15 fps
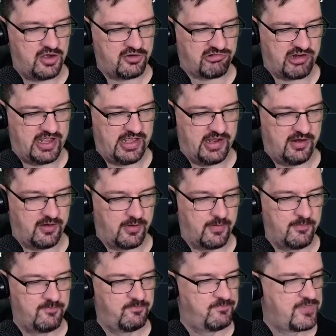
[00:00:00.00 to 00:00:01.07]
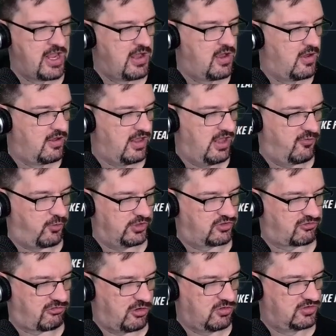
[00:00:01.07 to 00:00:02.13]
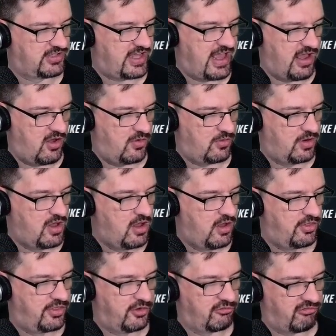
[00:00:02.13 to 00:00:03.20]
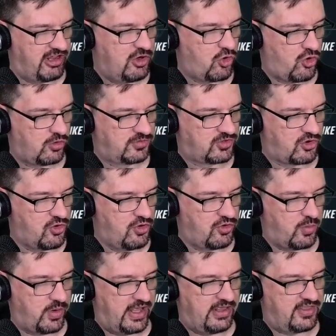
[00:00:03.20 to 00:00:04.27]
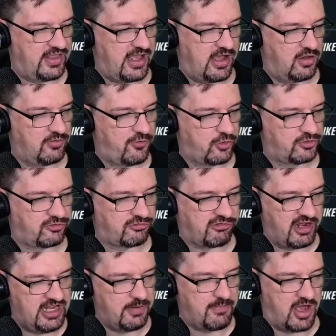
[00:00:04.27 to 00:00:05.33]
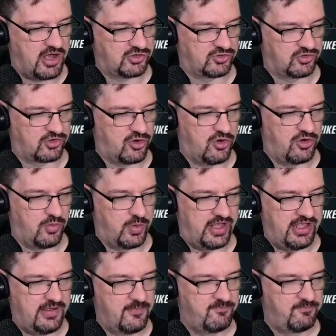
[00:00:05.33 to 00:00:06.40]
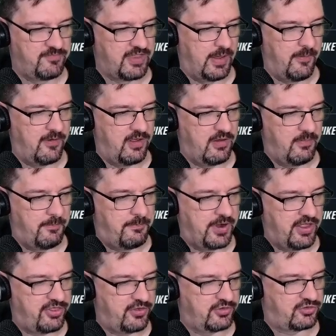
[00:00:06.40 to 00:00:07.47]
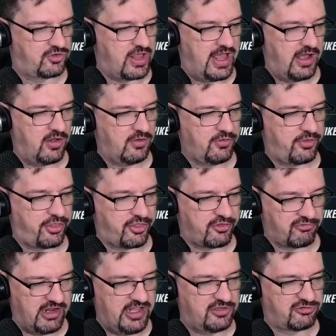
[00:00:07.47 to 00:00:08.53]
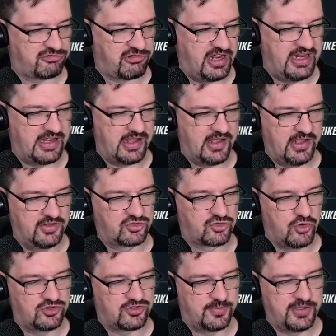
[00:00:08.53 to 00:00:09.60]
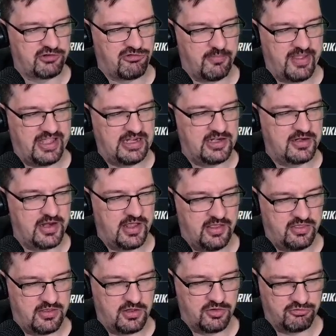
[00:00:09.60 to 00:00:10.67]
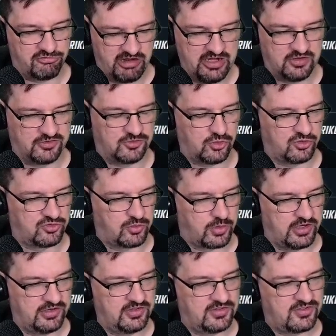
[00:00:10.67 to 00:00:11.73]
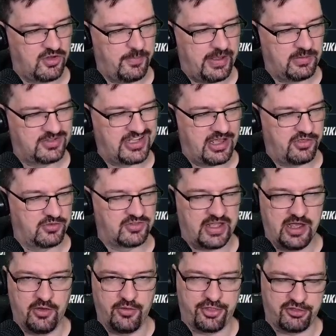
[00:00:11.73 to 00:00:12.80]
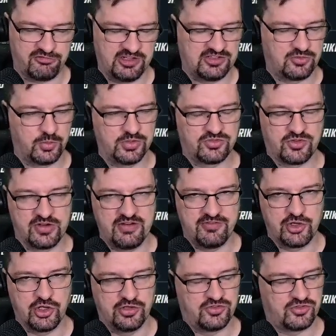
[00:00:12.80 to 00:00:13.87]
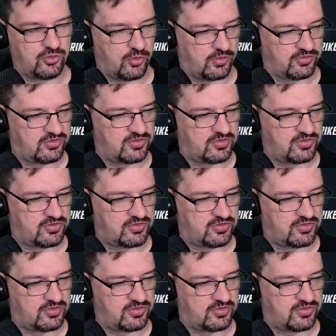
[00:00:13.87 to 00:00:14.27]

right here, if we scroll down, the arena orbs are going away, the L4 training modules are going away, but the L3 training is going to be remaining in the arena store. So we're going to still be able to get those L3. So we're still going to have a good source